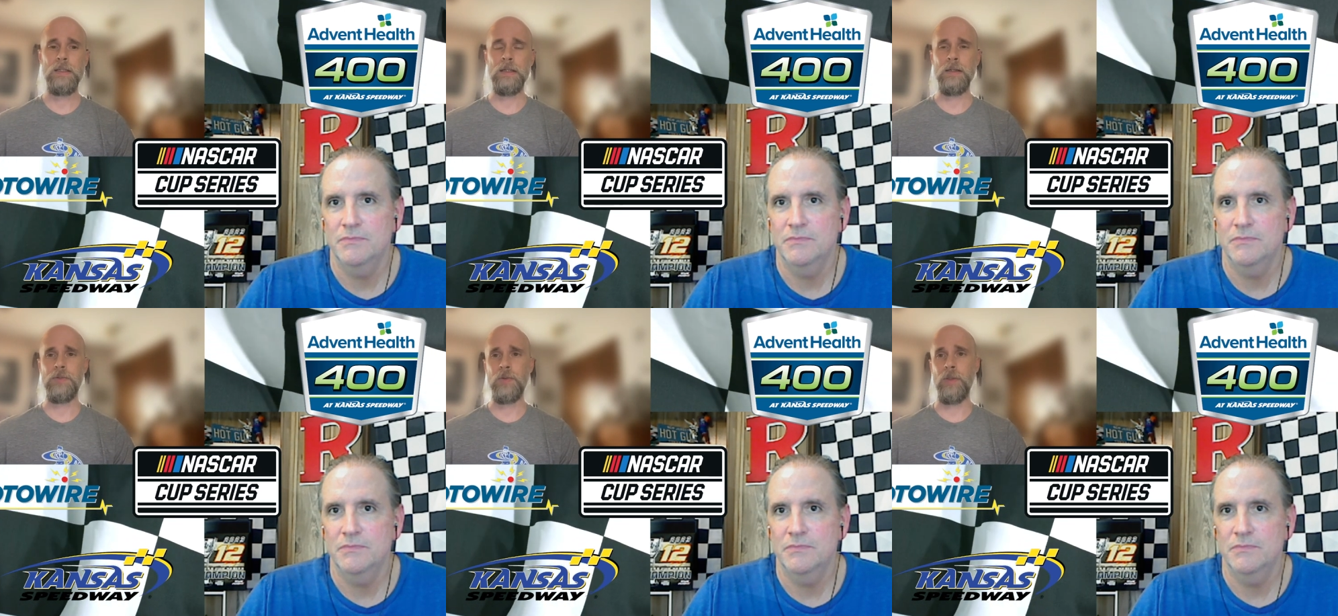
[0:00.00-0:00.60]

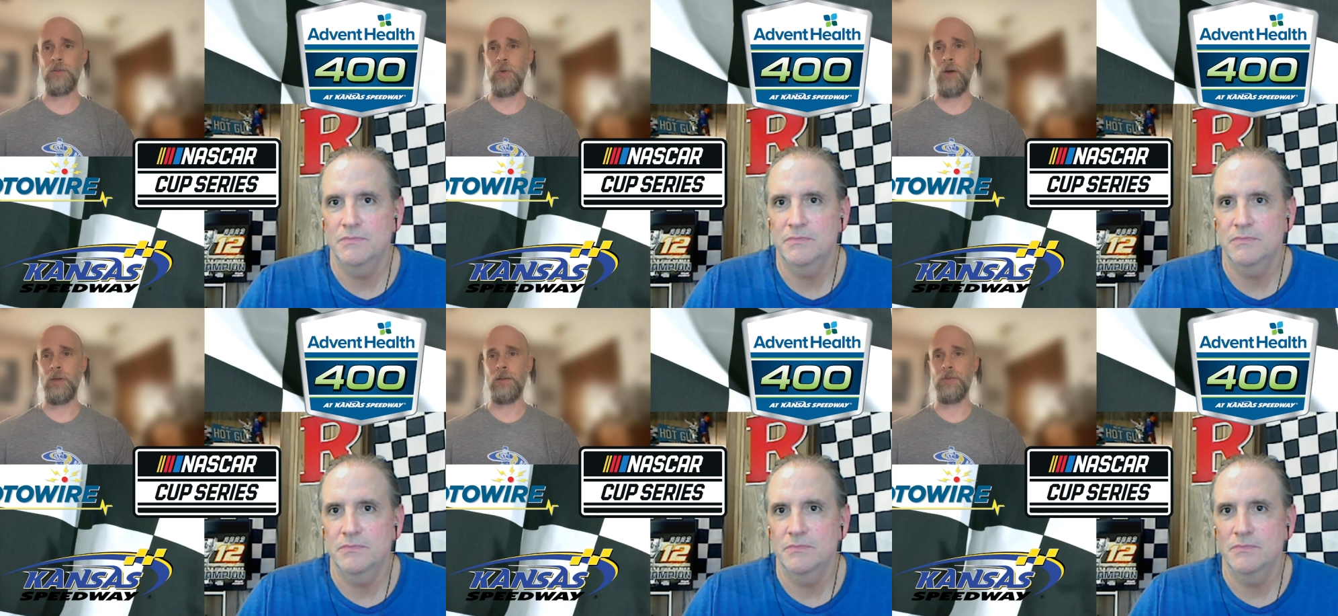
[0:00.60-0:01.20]
Speaker 1: Uh, so that's
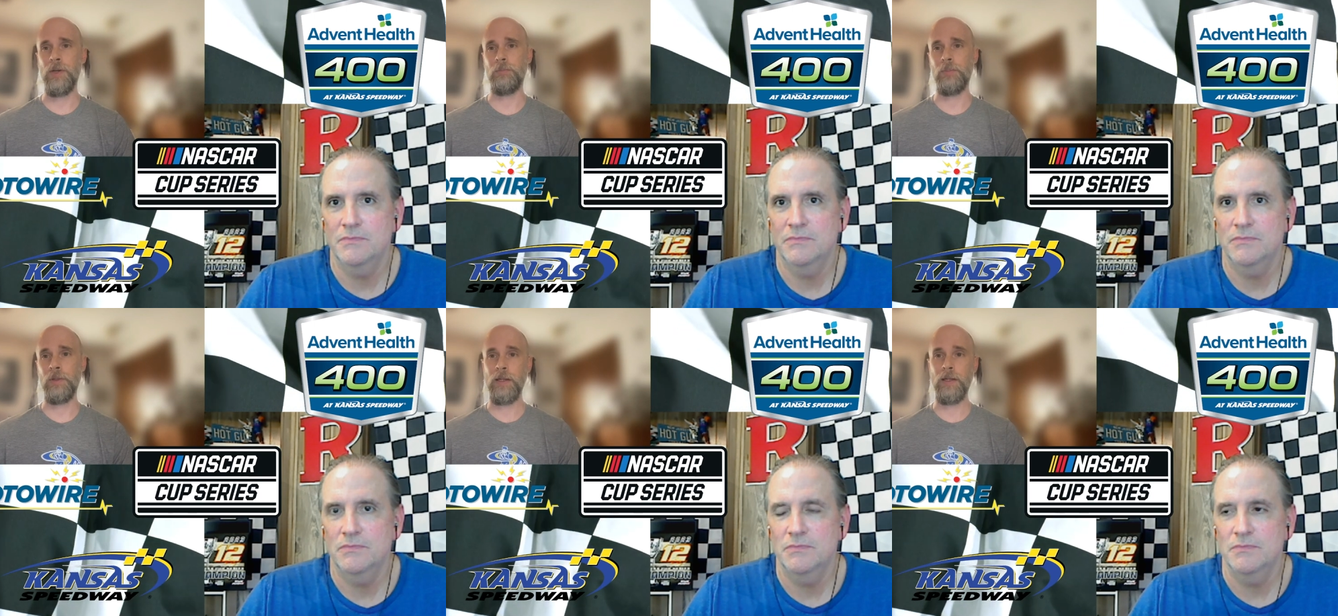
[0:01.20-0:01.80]
how he ends up
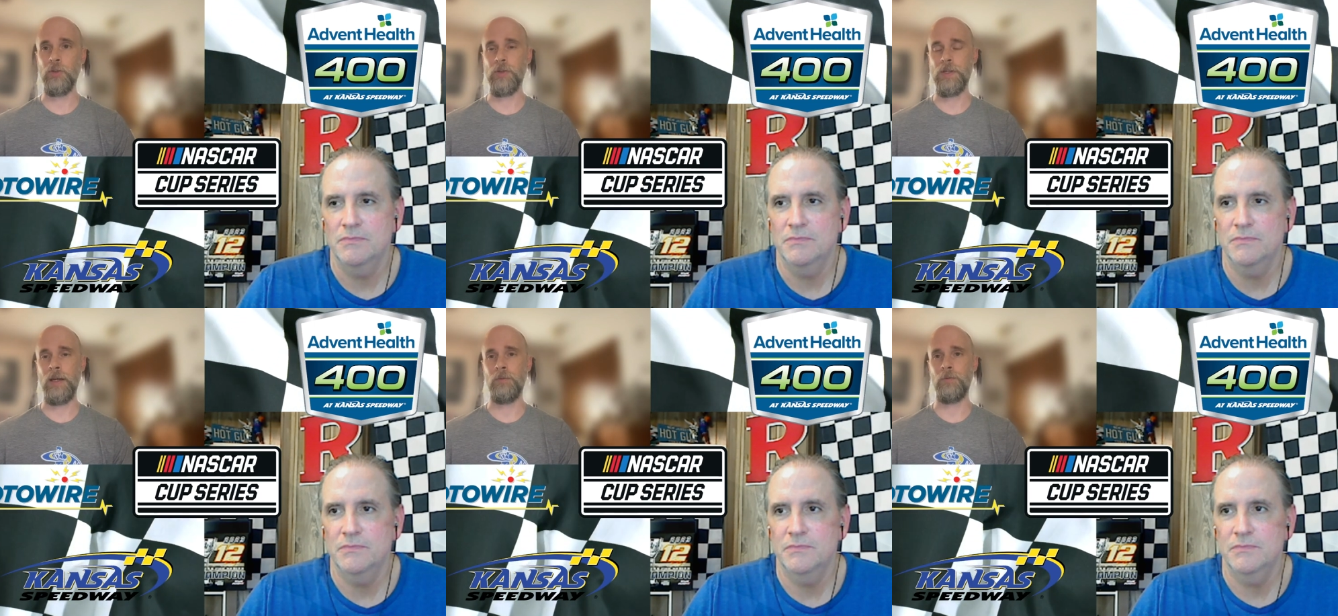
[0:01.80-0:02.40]
leading
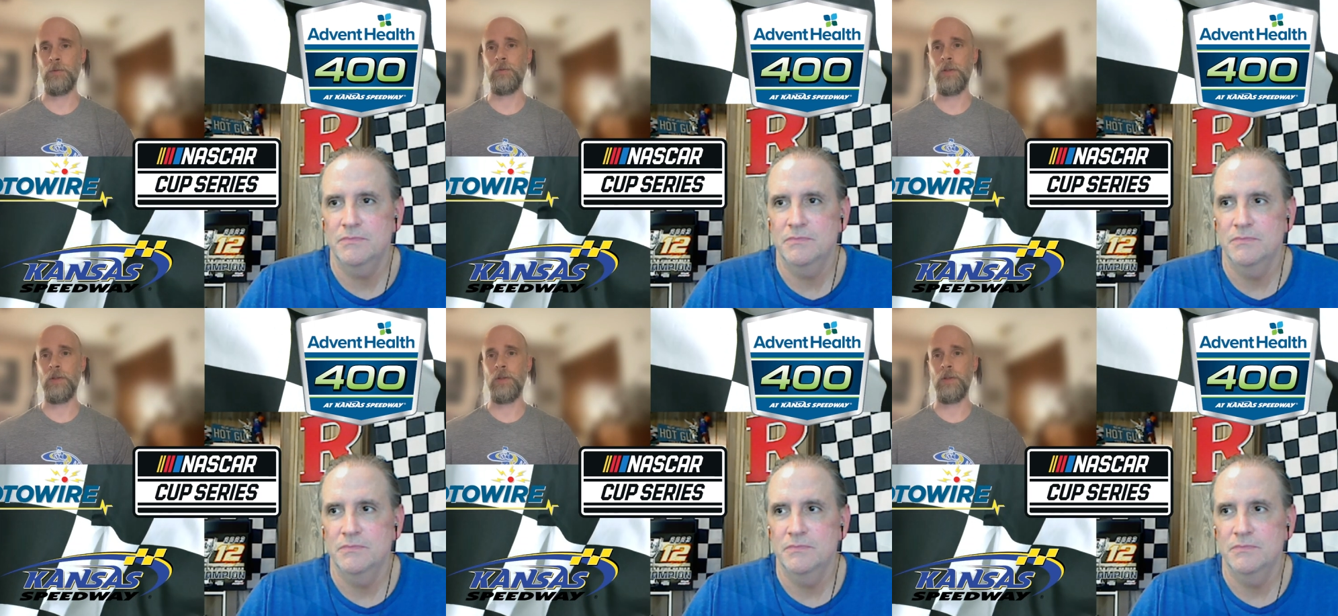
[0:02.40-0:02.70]
just a handful of